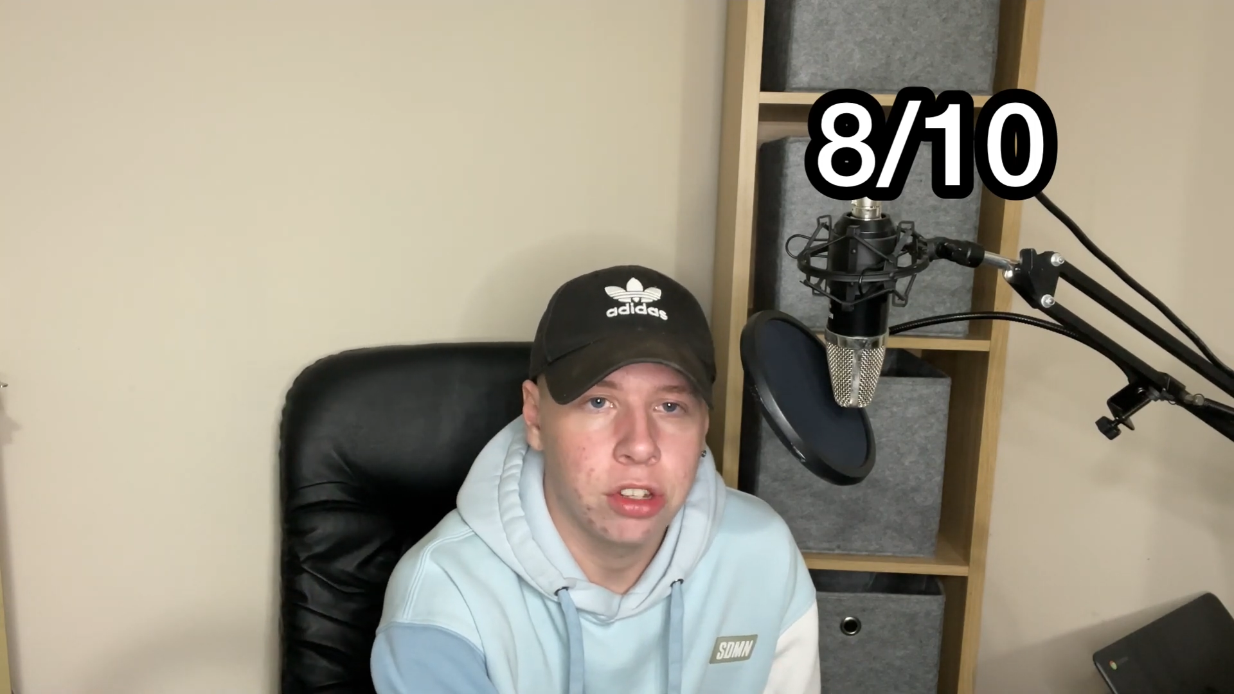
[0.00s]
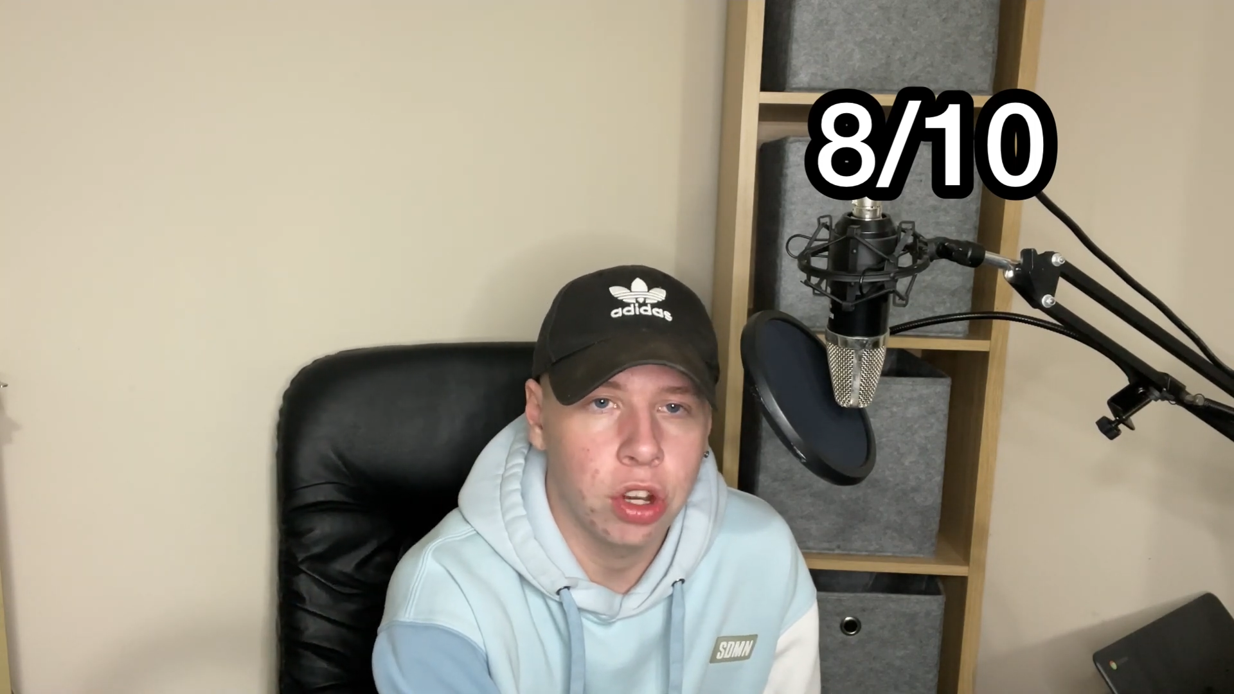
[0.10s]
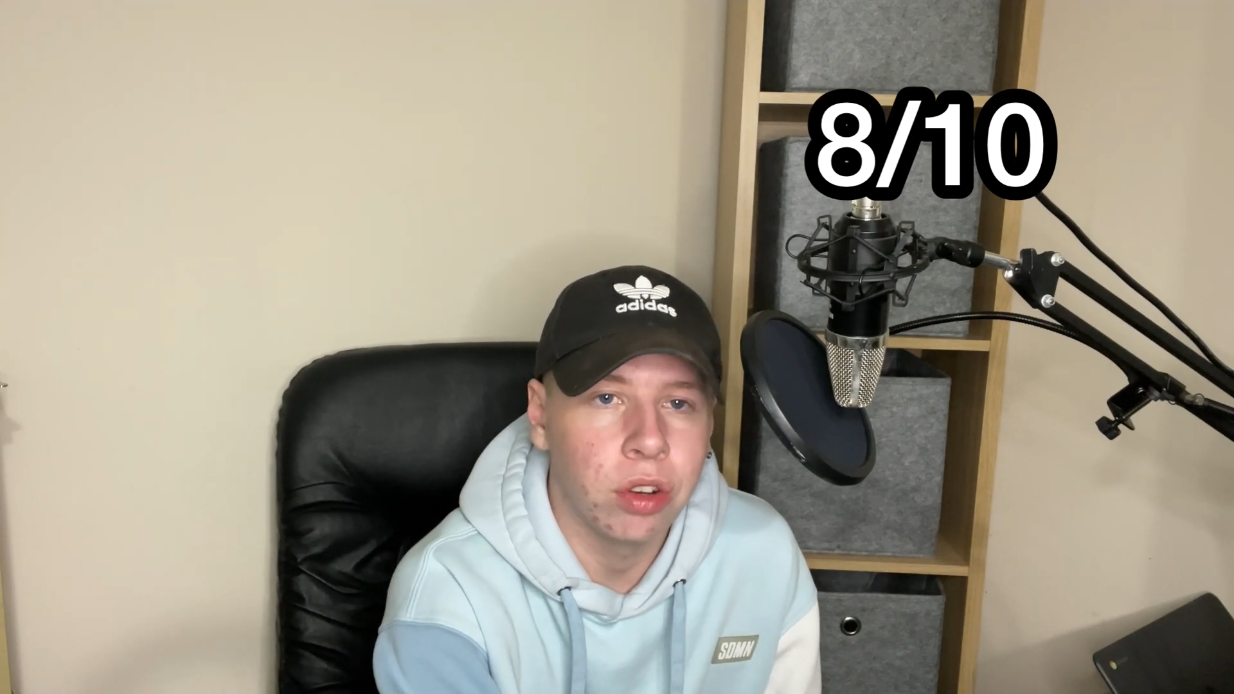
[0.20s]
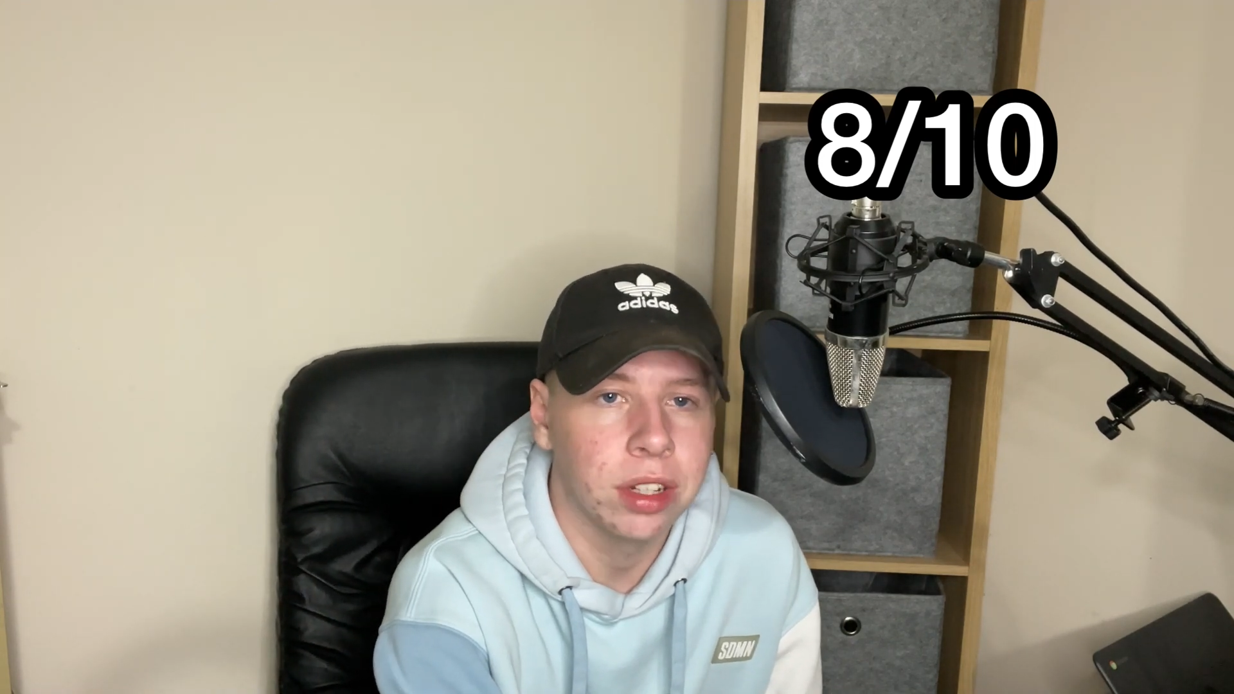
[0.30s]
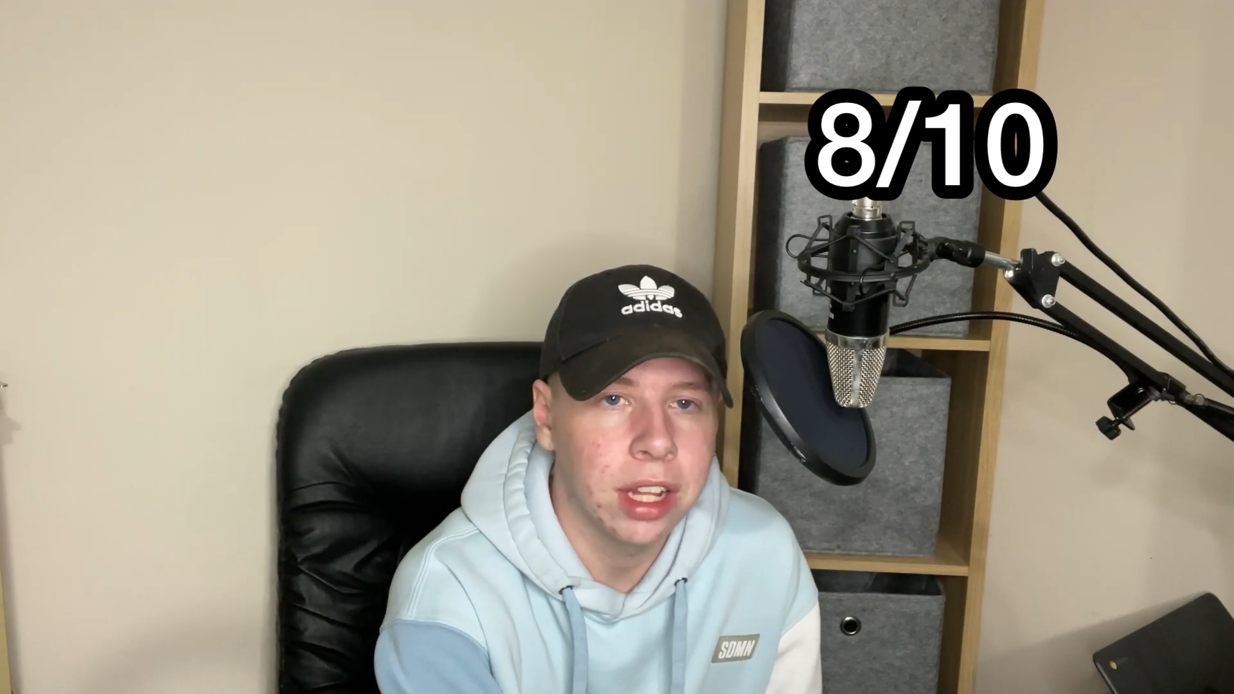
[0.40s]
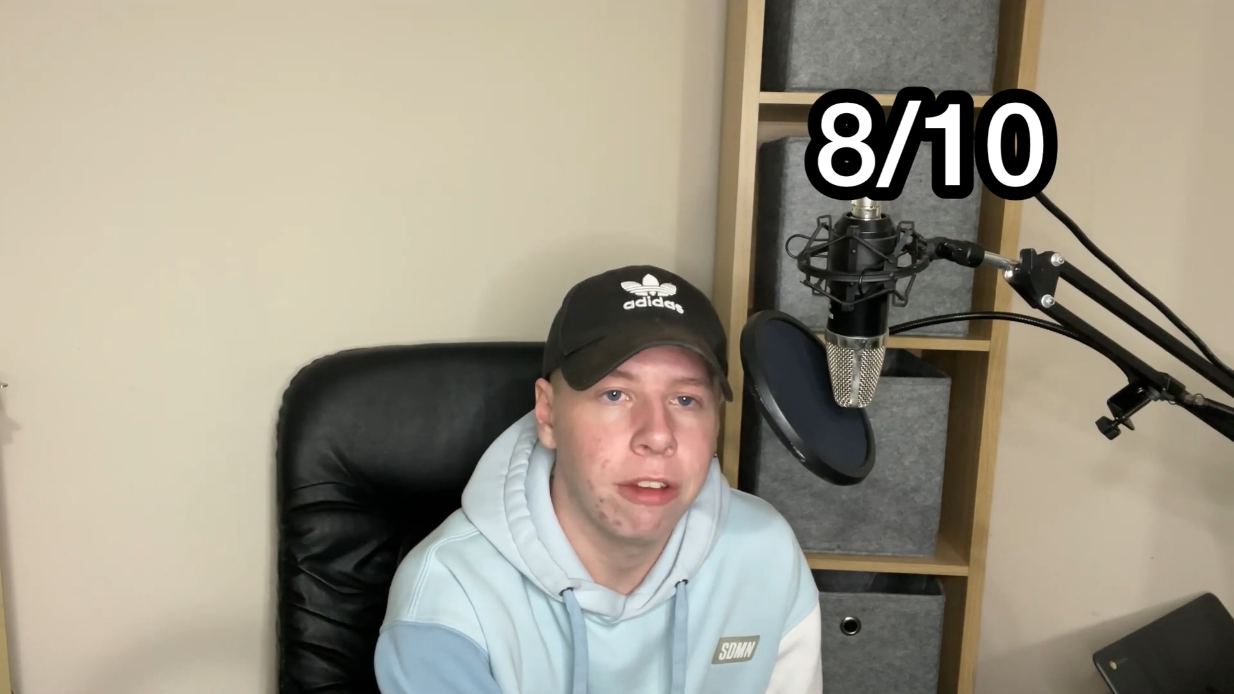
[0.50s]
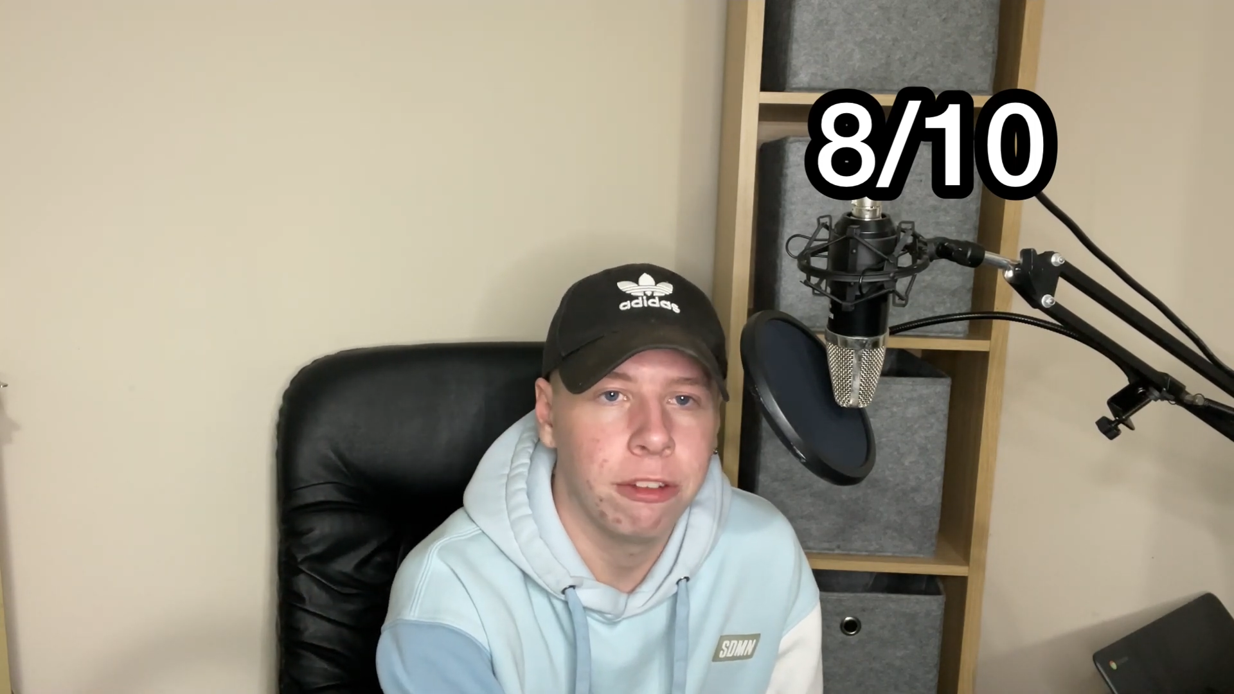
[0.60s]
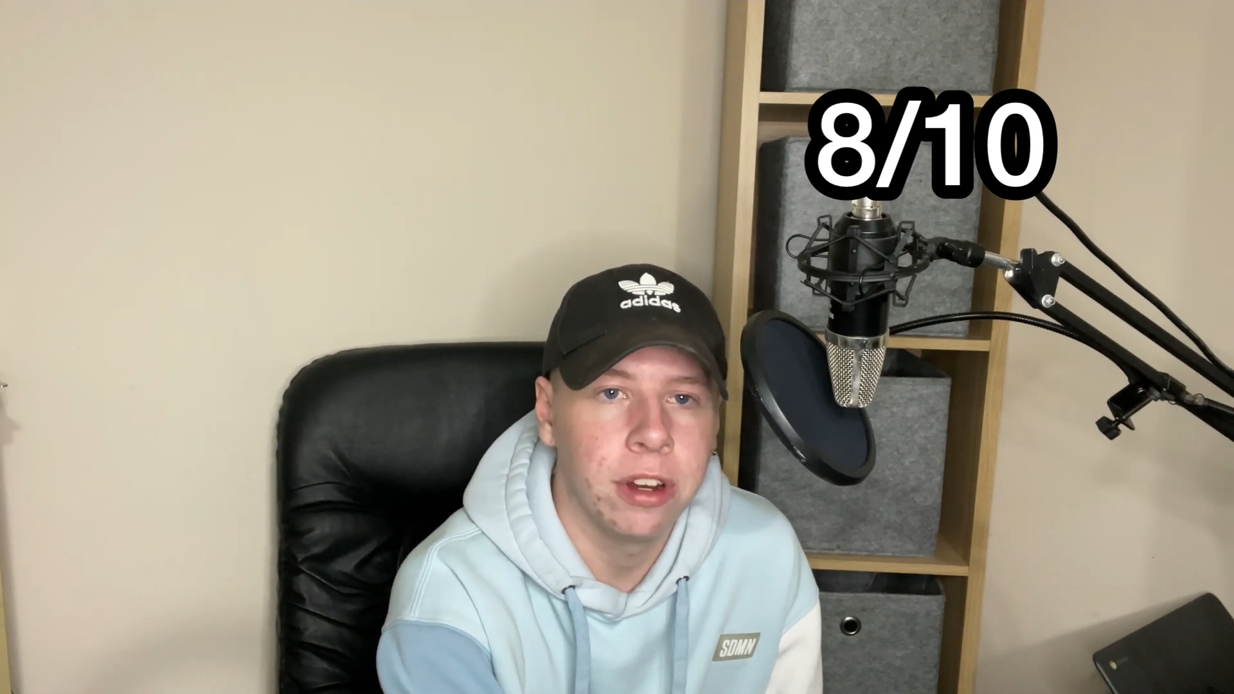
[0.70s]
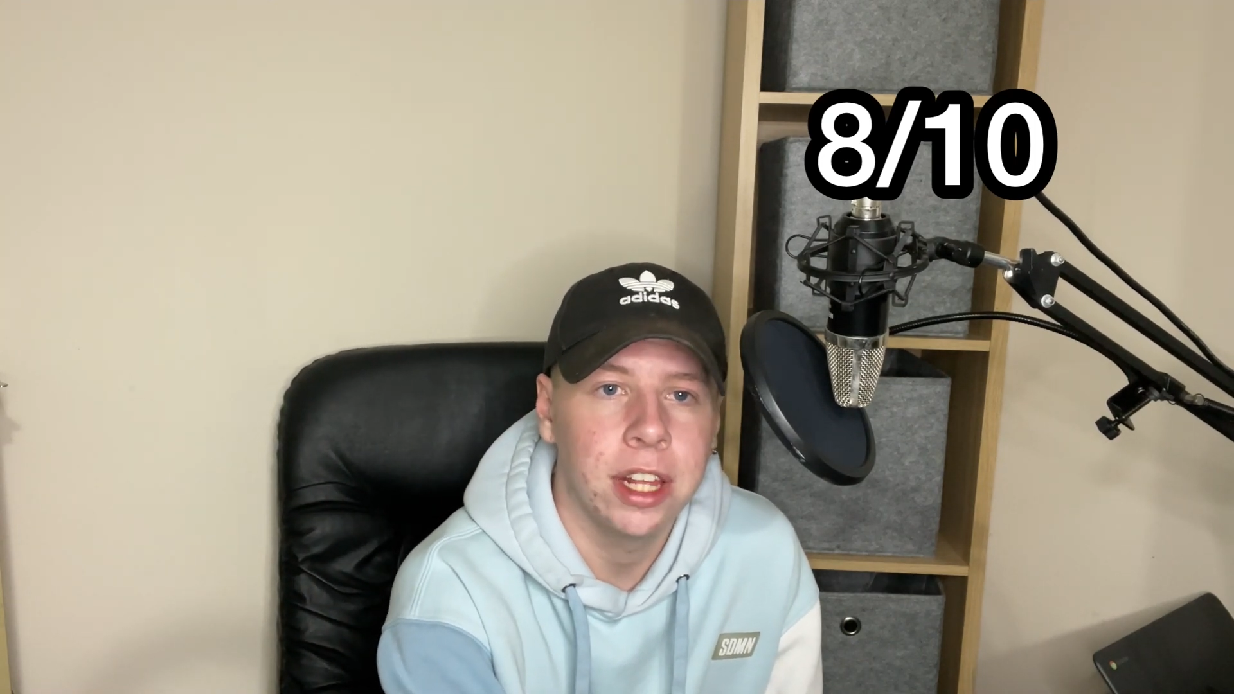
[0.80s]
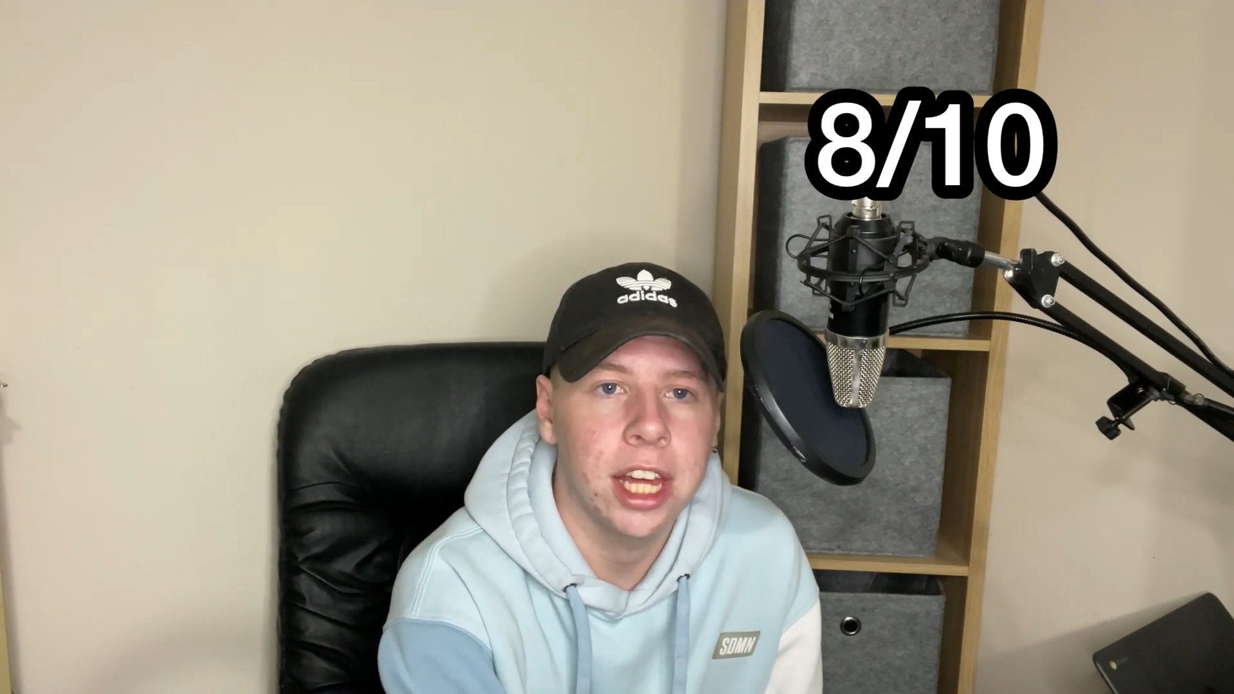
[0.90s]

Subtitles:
Chong definitely